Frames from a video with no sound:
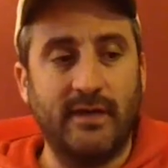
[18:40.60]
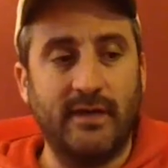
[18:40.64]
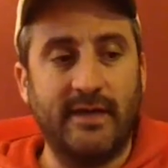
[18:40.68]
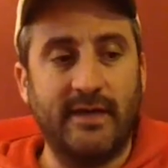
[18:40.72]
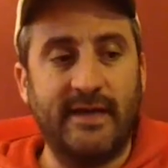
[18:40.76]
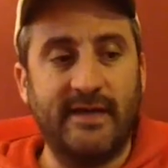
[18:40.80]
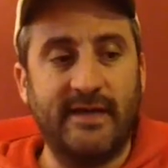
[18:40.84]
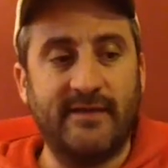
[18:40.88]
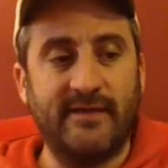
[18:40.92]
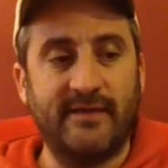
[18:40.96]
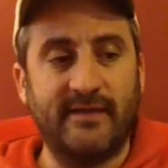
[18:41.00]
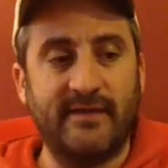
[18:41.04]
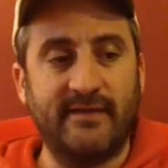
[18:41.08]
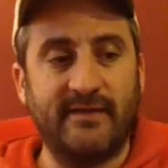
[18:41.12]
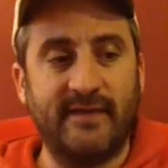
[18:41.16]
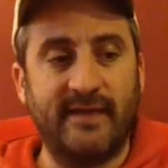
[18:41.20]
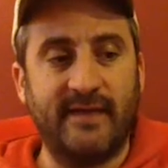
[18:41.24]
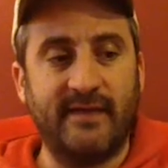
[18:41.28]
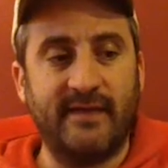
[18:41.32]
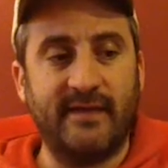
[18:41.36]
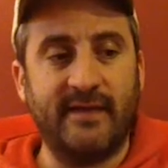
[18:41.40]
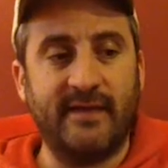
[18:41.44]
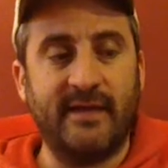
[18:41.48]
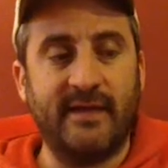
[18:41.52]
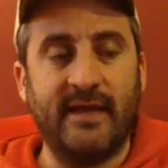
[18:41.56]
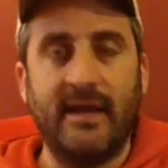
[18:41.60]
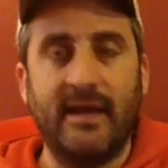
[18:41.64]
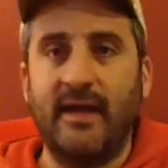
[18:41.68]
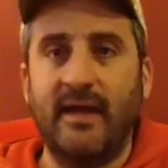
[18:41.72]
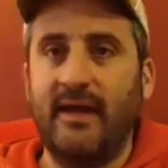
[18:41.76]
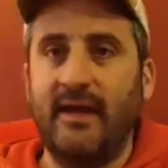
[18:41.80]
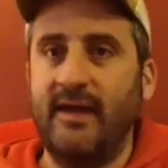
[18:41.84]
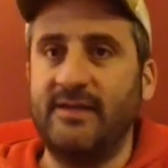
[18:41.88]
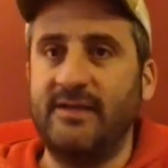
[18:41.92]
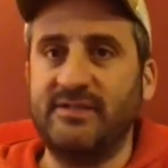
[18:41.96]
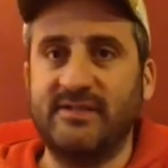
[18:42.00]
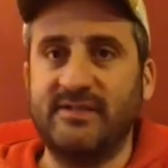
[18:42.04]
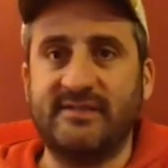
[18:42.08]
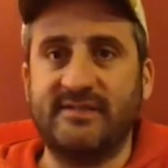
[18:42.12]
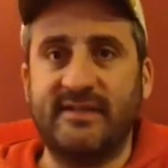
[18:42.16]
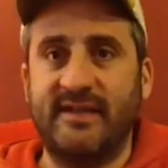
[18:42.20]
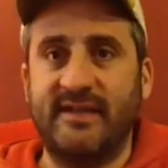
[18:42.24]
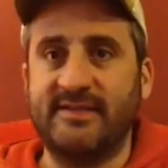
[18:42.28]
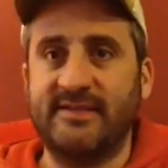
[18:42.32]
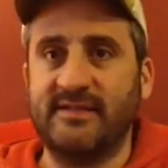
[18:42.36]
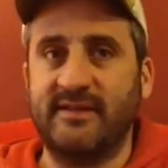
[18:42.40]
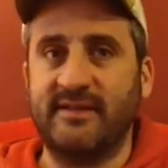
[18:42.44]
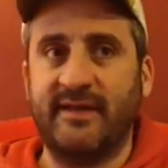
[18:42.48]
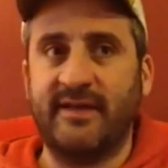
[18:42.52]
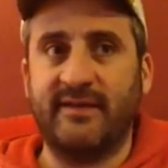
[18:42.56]
And I think that like it just
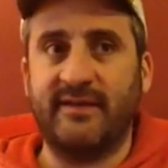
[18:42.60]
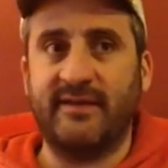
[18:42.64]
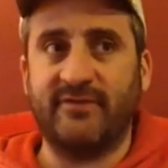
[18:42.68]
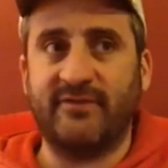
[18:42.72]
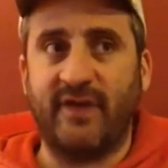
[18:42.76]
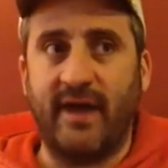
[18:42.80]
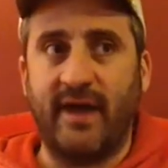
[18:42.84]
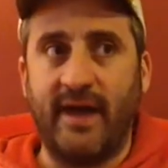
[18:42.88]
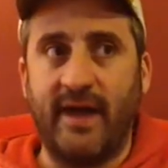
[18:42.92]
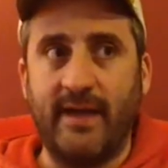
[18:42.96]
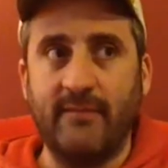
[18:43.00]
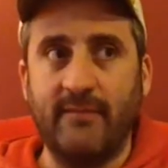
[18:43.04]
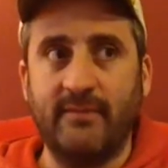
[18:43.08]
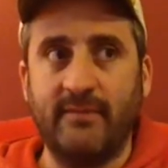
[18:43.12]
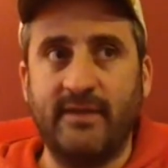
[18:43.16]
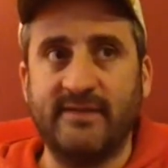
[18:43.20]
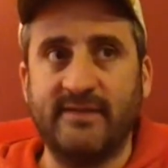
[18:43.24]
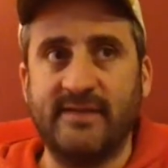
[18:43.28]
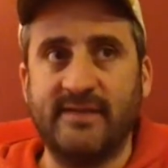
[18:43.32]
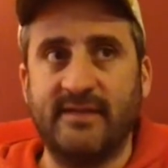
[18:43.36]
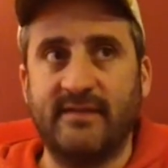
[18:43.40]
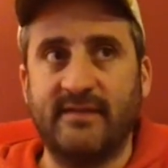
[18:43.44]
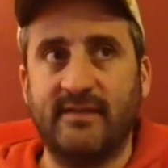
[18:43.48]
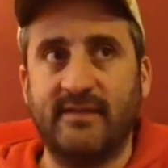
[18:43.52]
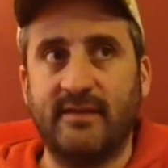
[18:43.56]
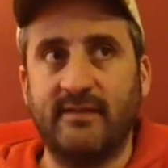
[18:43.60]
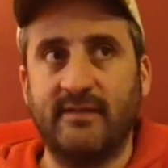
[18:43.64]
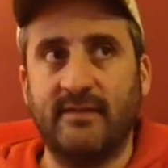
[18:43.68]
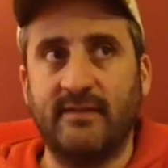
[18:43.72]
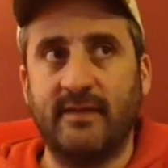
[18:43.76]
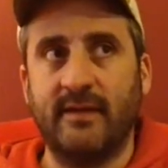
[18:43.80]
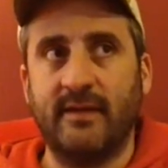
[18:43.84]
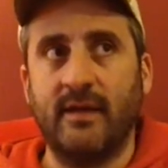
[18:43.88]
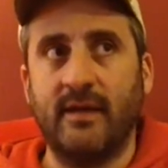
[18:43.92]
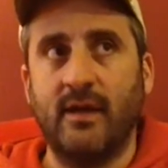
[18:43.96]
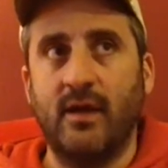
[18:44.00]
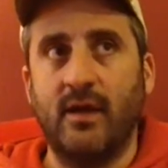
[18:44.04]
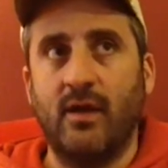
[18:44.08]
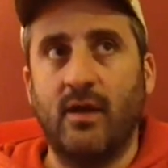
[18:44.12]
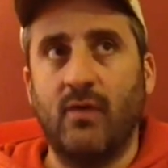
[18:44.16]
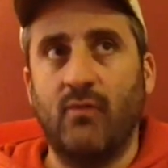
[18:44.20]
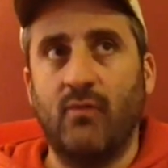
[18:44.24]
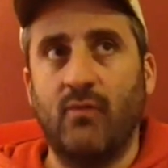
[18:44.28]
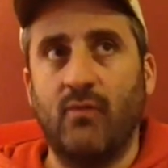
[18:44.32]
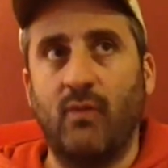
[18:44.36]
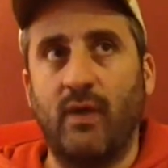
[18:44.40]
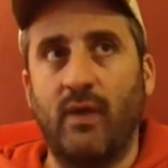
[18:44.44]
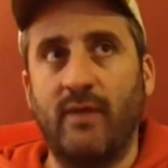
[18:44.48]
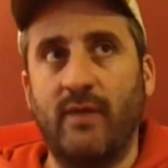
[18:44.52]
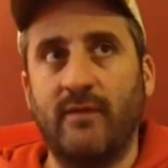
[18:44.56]
takes a lot of time, because I think like
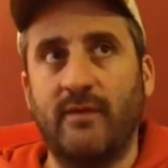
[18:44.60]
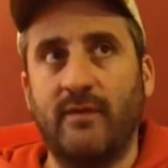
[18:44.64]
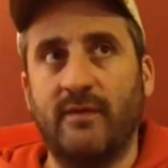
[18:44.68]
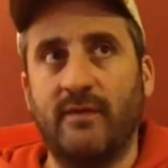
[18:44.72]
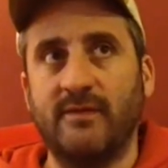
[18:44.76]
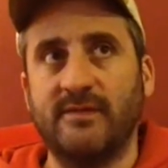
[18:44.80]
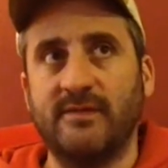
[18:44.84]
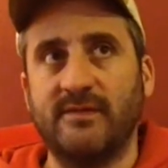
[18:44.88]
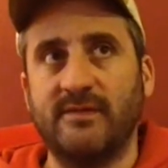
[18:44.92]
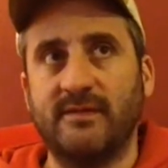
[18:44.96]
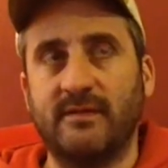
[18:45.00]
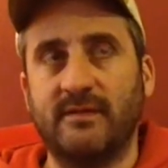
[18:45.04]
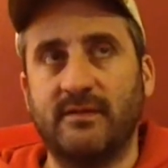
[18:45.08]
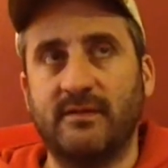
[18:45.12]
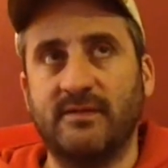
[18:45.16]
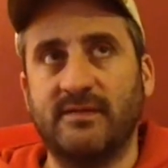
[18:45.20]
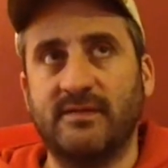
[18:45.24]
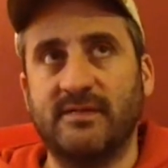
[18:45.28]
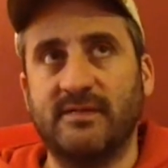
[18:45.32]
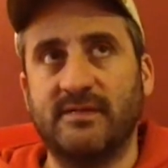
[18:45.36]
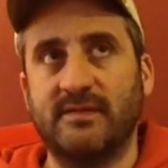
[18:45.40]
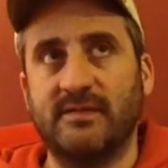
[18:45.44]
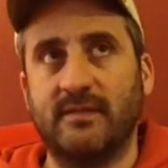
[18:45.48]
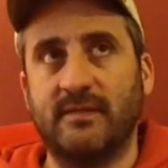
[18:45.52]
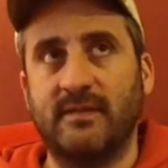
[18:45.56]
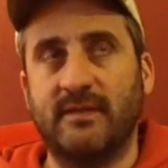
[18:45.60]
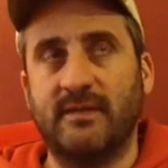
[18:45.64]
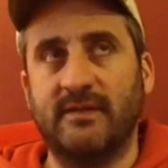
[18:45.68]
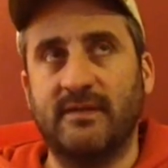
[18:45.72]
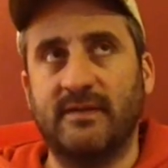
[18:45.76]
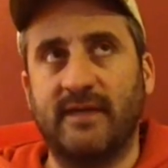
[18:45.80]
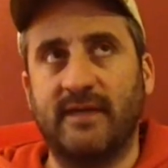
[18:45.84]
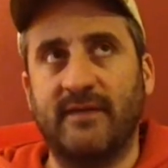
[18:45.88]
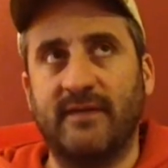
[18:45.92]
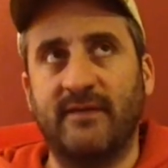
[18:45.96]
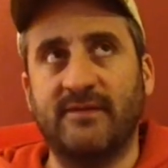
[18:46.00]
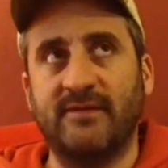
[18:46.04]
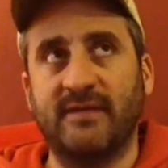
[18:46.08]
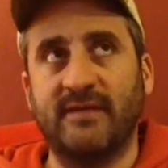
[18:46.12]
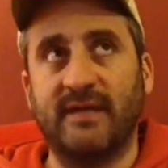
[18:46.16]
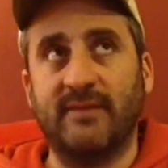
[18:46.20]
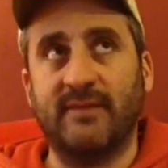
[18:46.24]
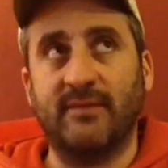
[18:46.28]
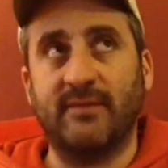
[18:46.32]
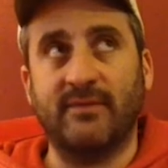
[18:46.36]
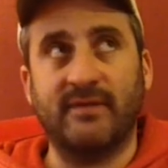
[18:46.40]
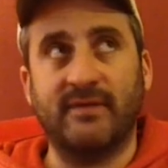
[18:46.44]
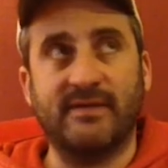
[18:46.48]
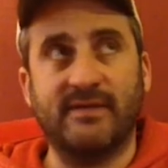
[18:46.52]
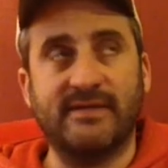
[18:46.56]
one, there's this, I think there's a
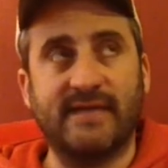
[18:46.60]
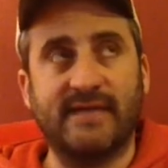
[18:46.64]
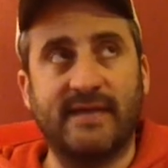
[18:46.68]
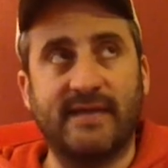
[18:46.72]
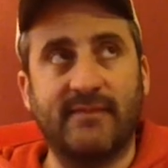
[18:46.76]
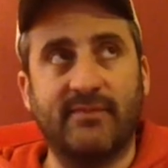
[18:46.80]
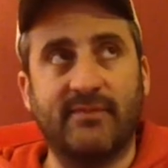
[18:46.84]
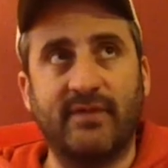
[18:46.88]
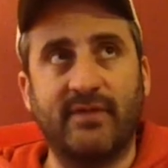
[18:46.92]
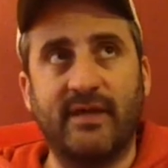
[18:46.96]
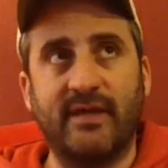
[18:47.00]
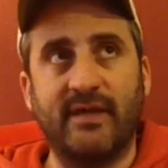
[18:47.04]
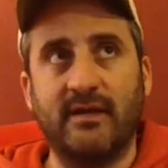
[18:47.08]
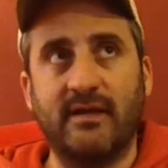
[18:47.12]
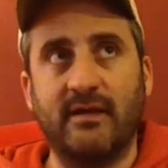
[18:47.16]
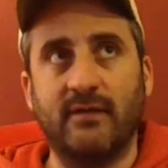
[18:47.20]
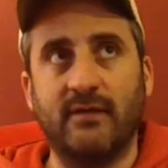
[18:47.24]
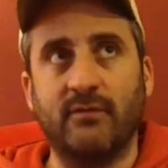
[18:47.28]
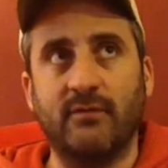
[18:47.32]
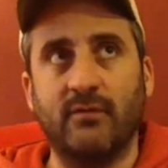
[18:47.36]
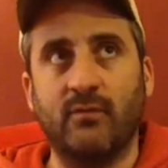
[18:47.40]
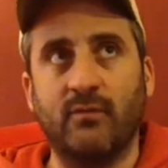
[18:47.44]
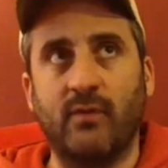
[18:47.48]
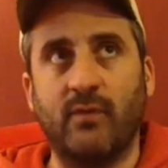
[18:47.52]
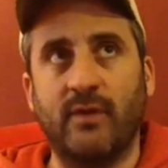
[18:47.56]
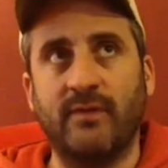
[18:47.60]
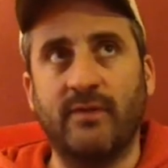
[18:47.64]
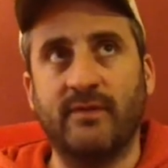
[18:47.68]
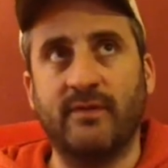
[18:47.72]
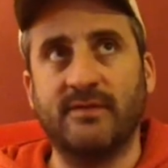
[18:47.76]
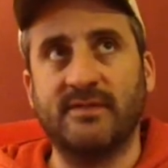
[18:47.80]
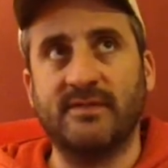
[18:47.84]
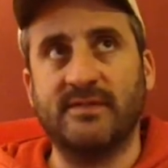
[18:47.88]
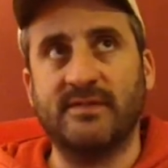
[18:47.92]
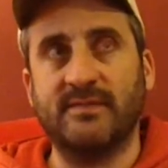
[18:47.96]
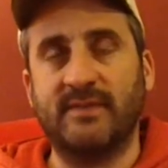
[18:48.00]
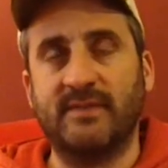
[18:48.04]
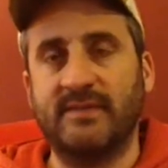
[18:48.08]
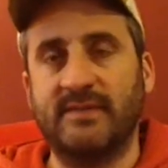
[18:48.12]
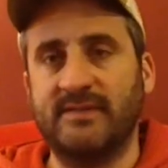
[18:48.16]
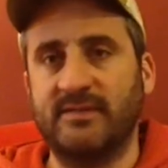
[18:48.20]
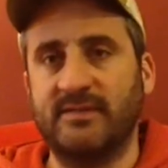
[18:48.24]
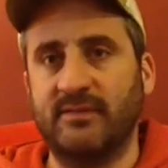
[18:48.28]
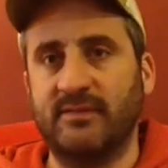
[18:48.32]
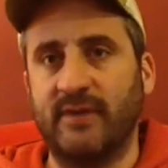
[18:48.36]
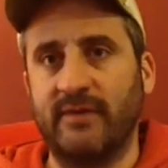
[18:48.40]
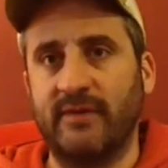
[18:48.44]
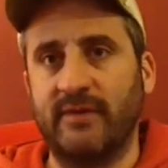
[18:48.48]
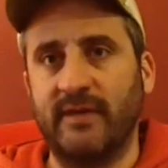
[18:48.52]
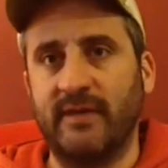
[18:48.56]
couple things that play here, where one, there's this piece
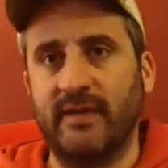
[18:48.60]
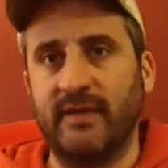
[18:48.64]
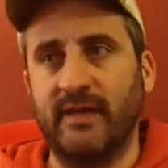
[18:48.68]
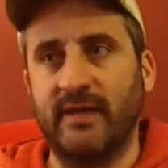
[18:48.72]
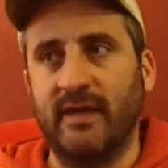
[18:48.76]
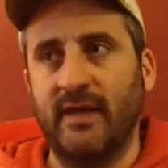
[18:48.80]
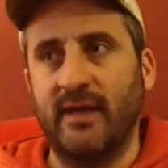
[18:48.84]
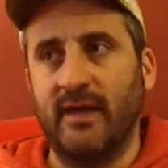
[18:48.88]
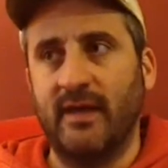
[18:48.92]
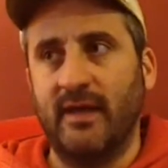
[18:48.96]
around like,